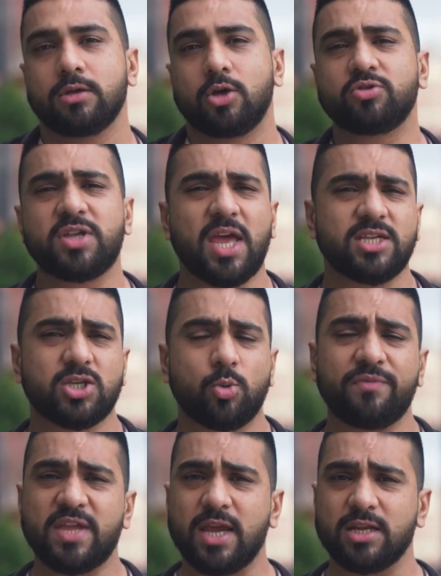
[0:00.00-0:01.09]
Okay, so
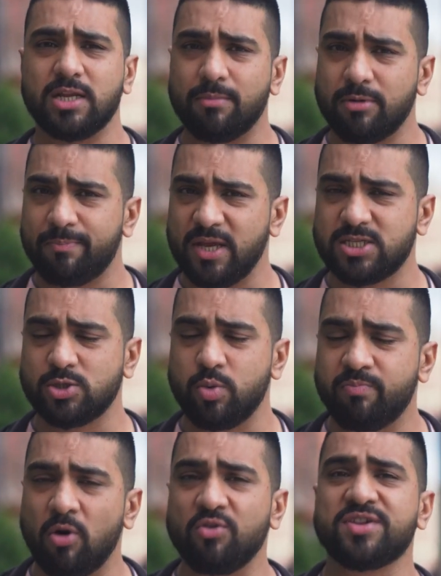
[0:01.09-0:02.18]
we've taken a number of pictures
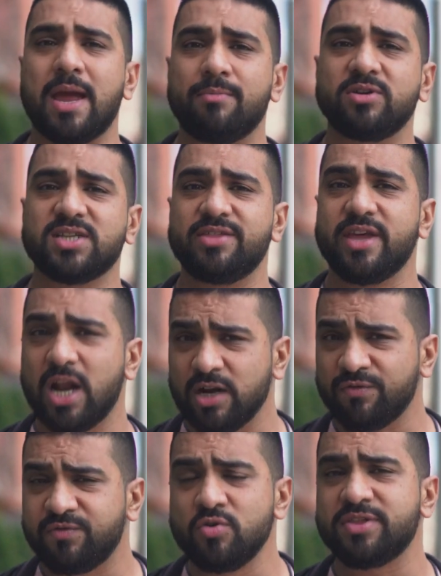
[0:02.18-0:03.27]
with both cameras, and there are a
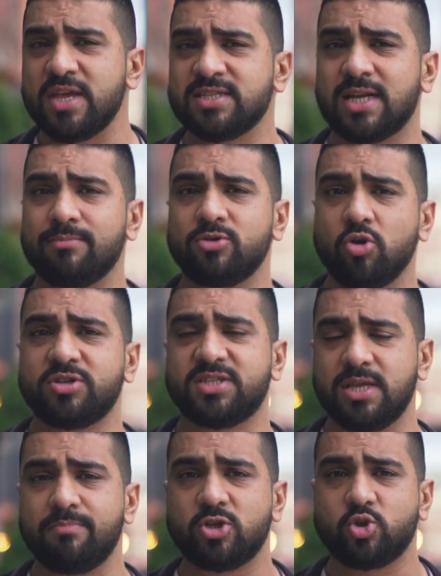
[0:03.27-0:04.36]
few things that I'm
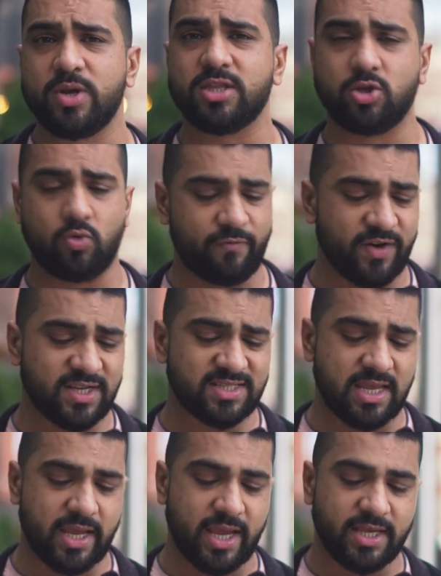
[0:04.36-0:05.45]
noticing between the two. First
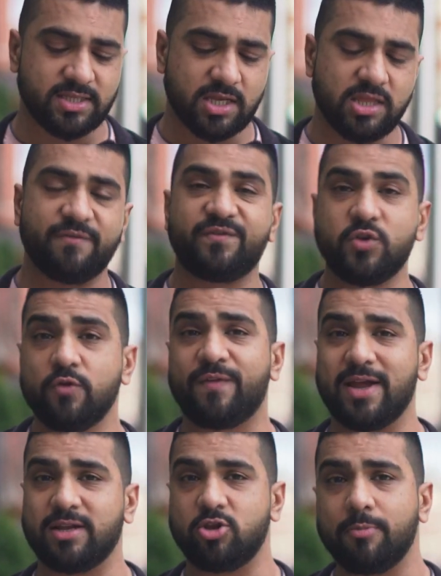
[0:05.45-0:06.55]
thing is the
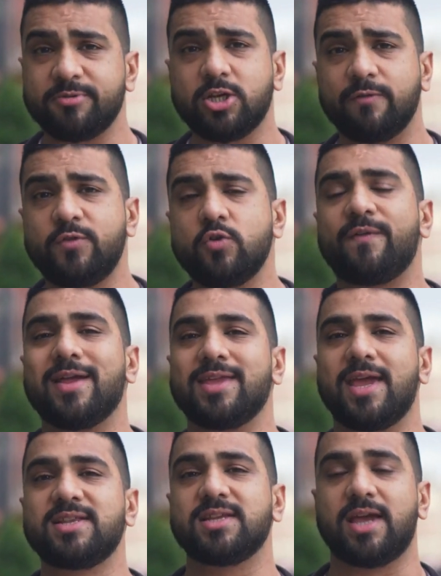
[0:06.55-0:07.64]
viewfinder. The optical viewfinder
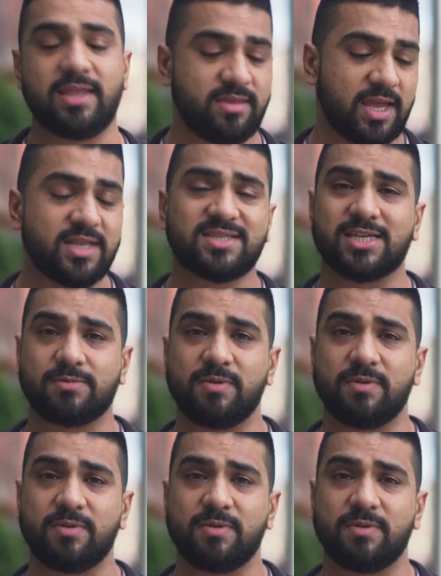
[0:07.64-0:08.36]
in the Instax